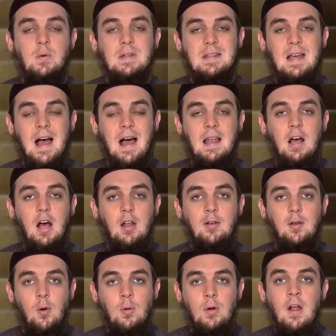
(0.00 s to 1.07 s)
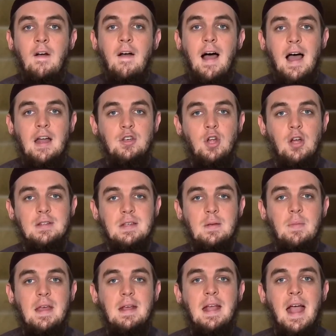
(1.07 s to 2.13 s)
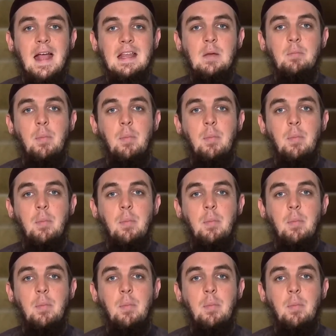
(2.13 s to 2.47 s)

wa ta'ala alone and not to make any